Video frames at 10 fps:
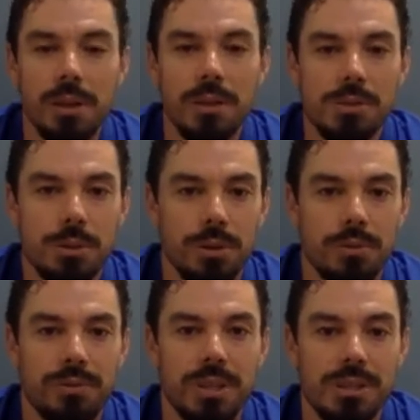sort of
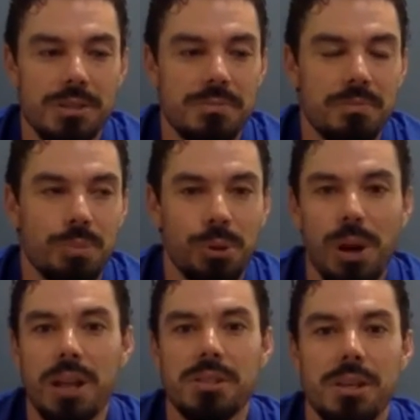these
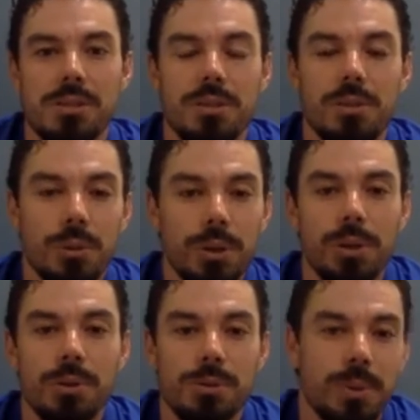processed
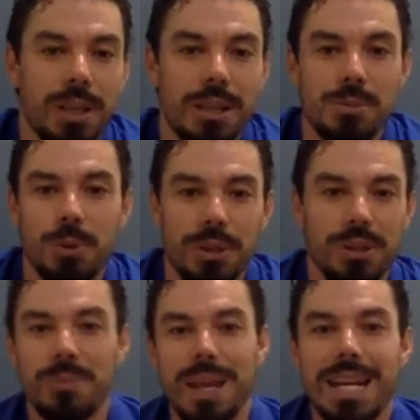oils, well, guess what
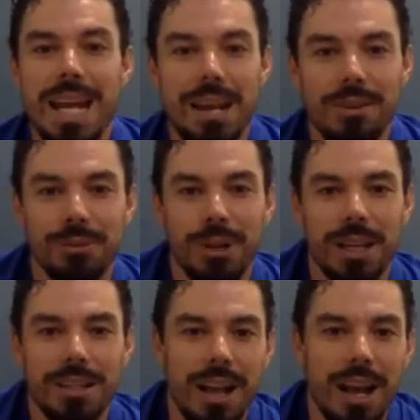you're made out of,
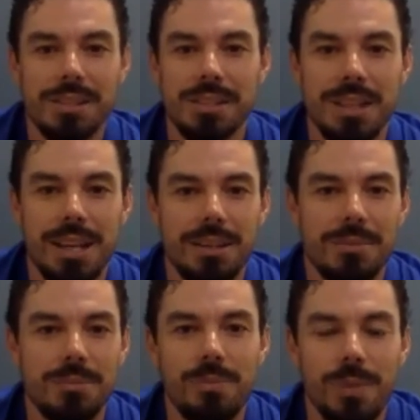right? Oxidative
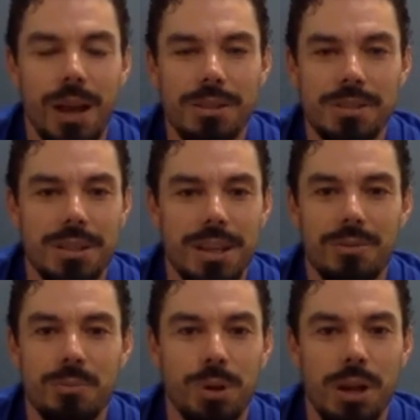
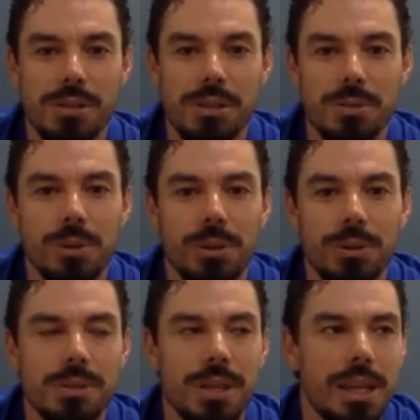processed
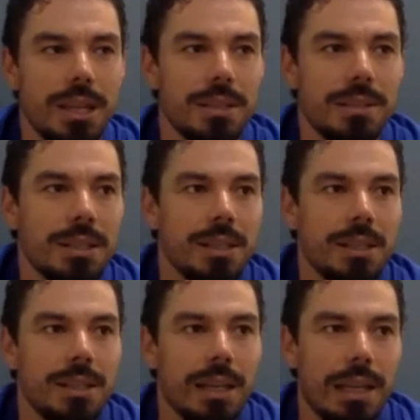oils.
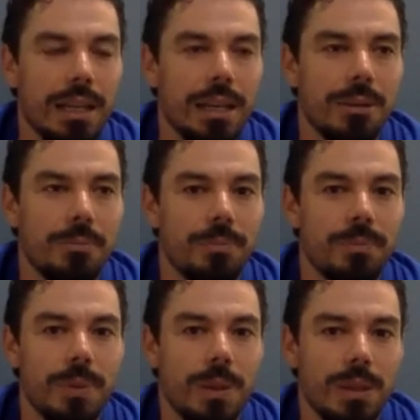And
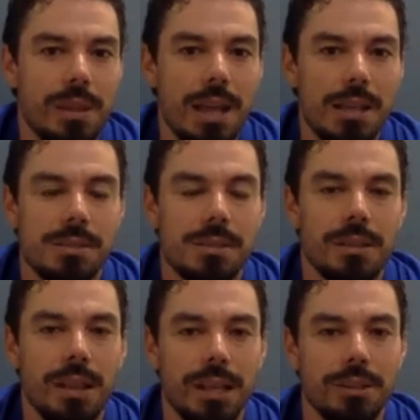that's
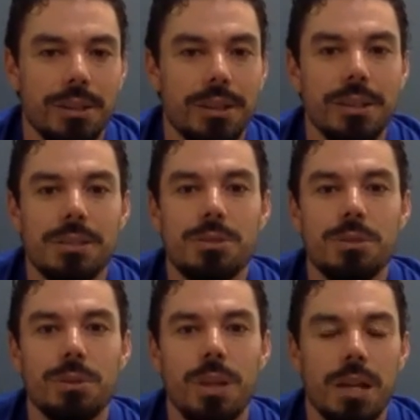likely going to lead
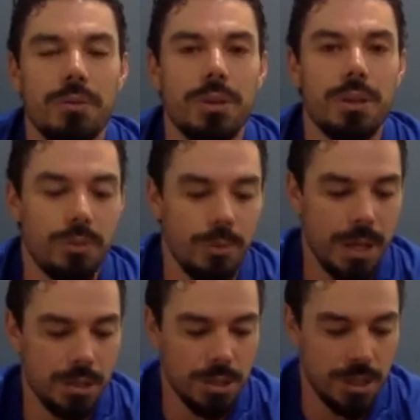to a lot of
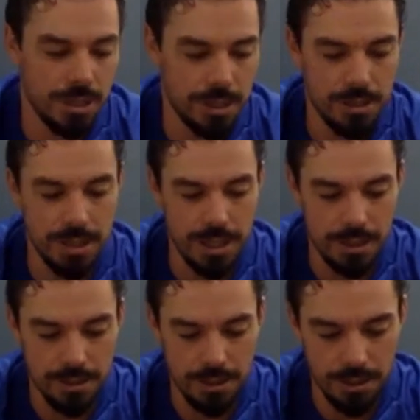inflammation and
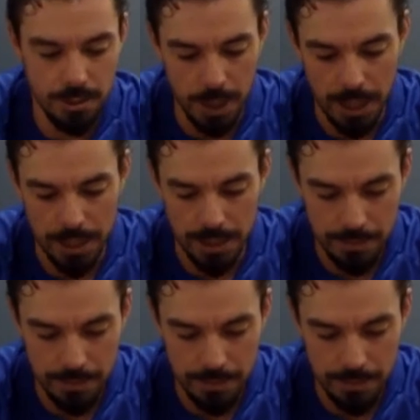disease in your body.